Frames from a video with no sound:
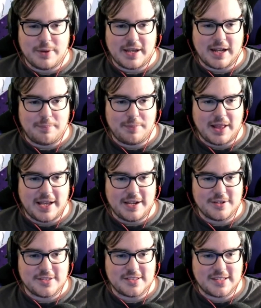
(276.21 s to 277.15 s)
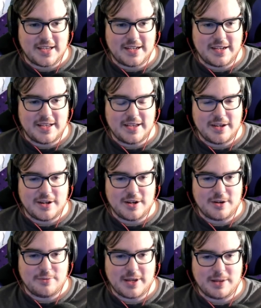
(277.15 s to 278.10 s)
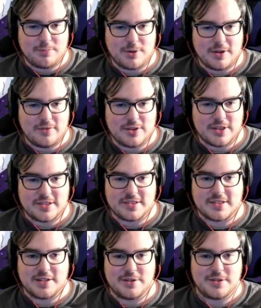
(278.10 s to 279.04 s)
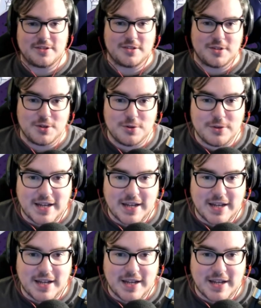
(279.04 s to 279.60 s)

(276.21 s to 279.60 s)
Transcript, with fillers: We can apply your skin here. We can preview the skills too.